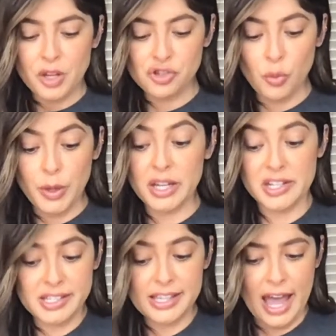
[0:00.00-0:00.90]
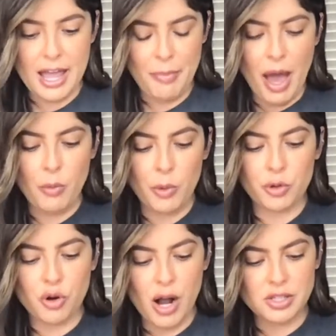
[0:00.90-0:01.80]
so we could escape, and we
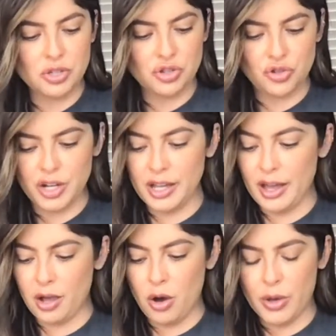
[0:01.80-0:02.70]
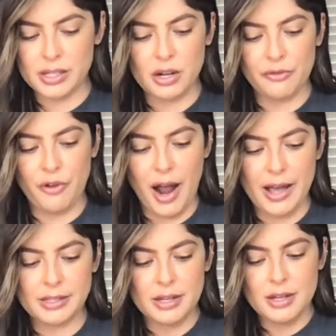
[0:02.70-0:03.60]
would cross the street and go get us our
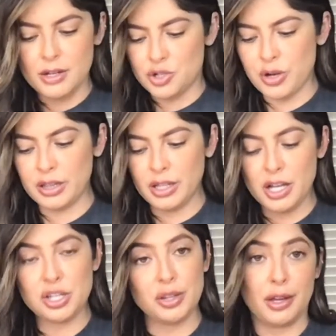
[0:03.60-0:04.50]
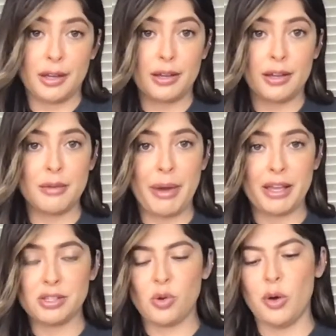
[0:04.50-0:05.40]
fries during lunch and then come
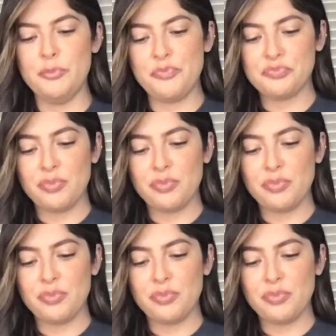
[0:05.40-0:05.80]
back in school